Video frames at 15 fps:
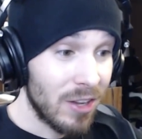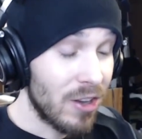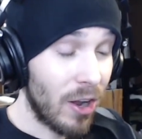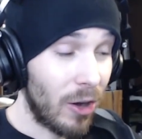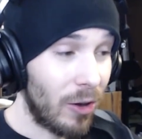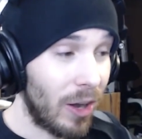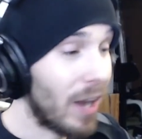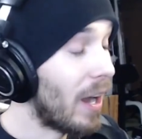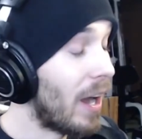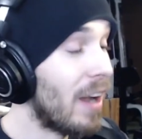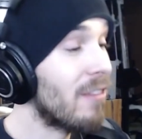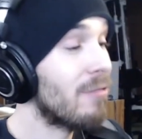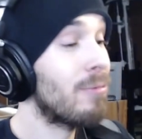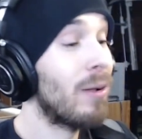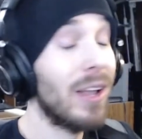You know, I, I
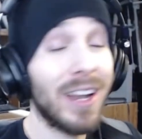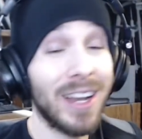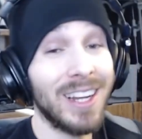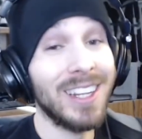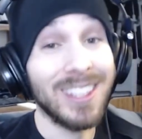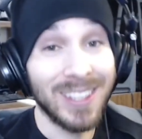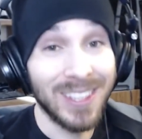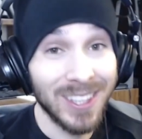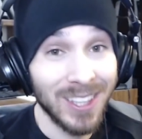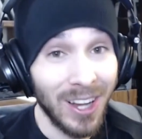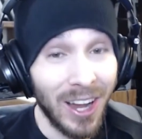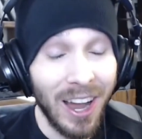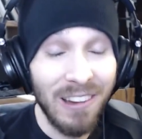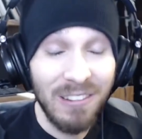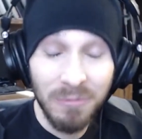have plans.
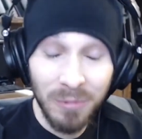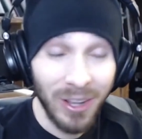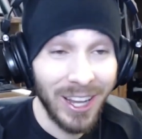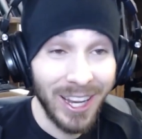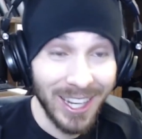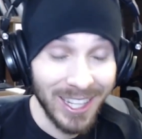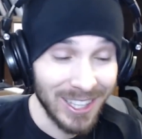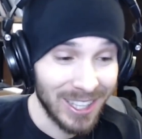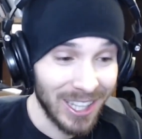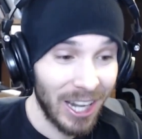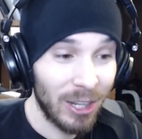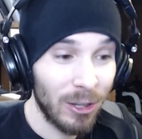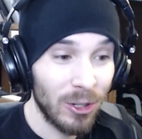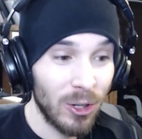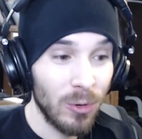I have plans. And I
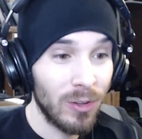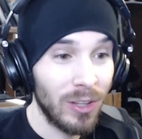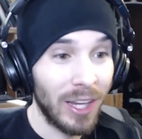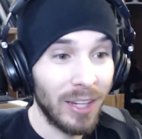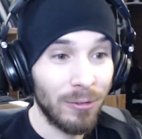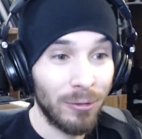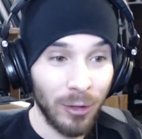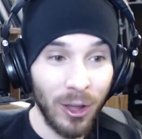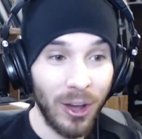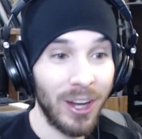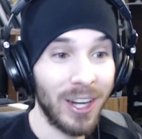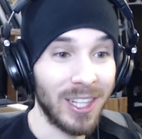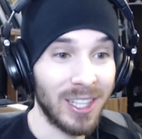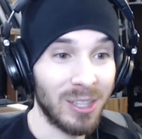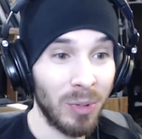could do, like,
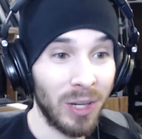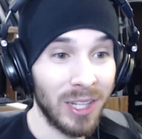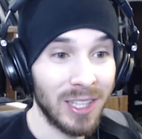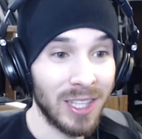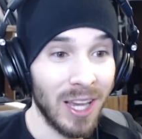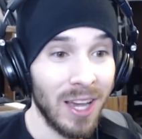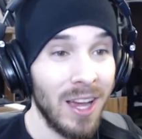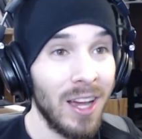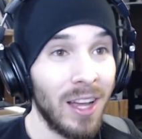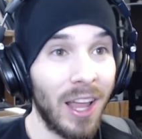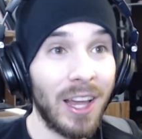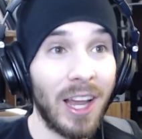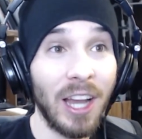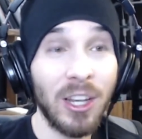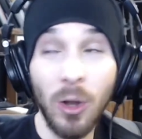vlogs because,
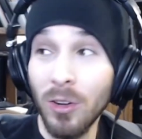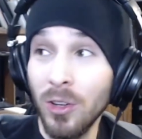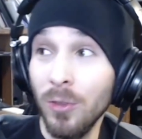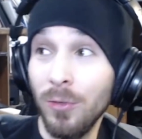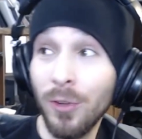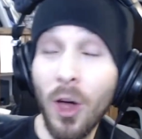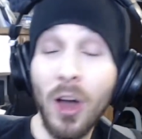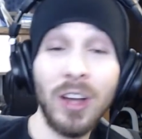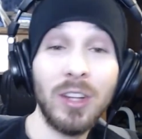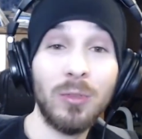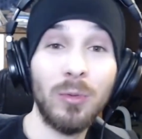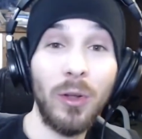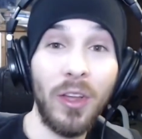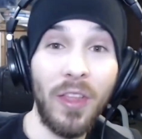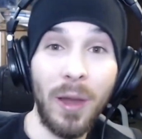like, I don't do vlogs
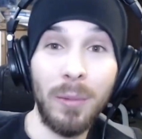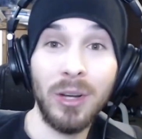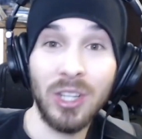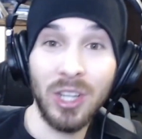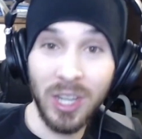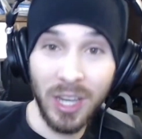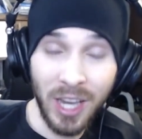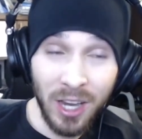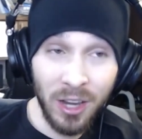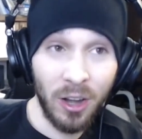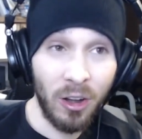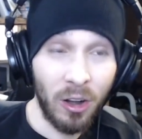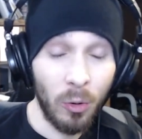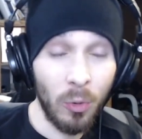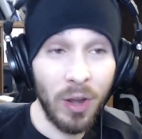really that much
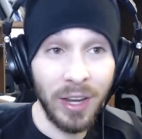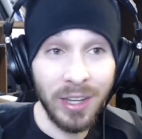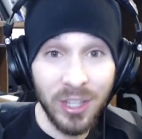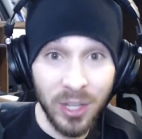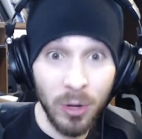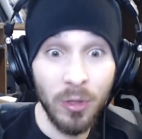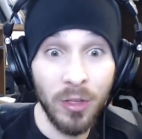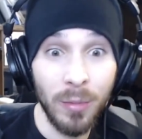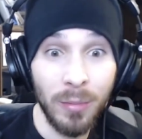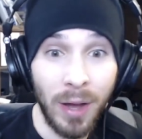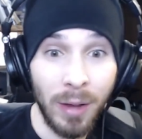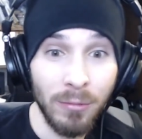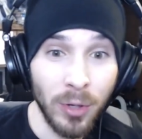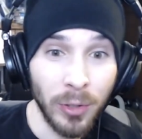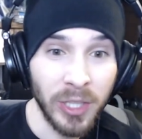here, or when I do them,
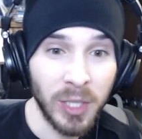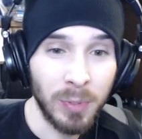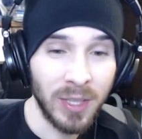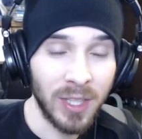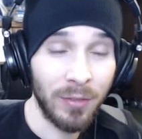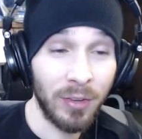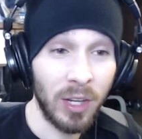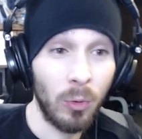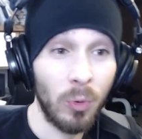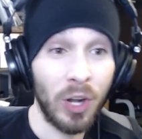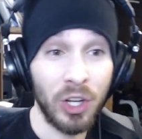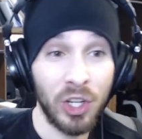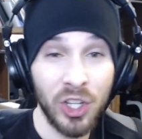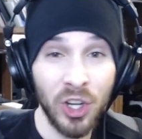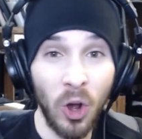I'm really specific on what
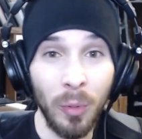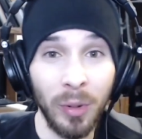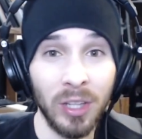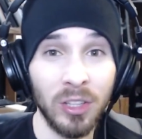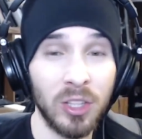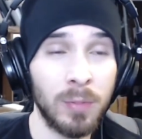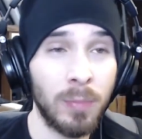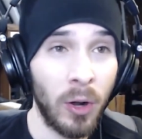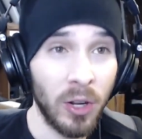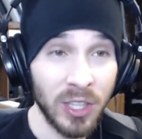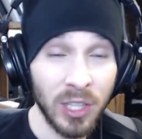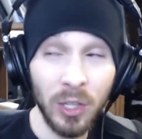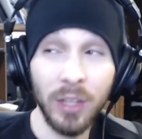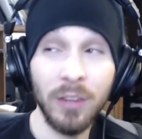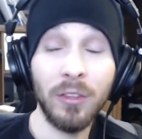I show because there's
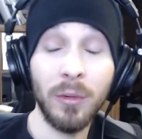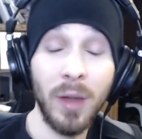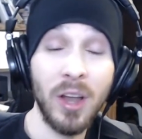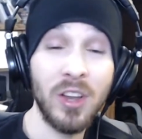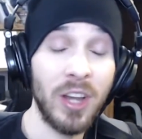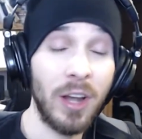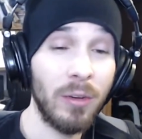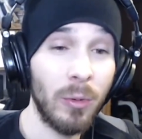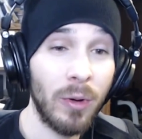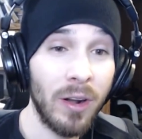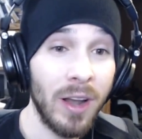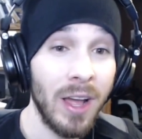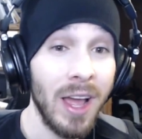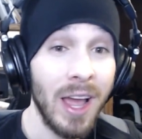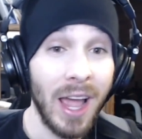personal information
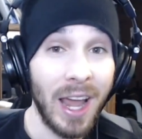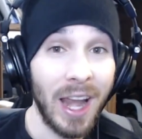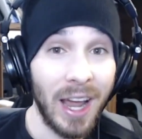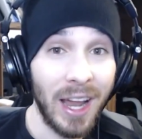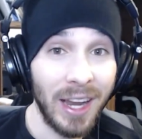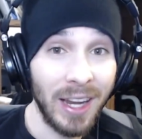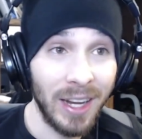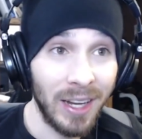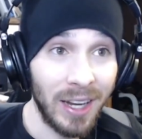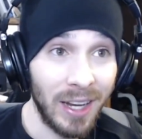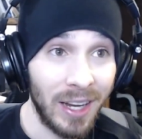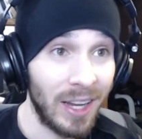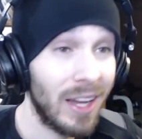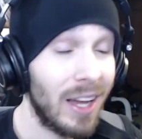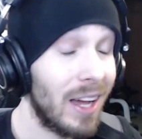everywhere, and I,
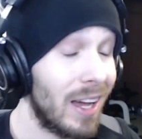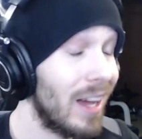uh,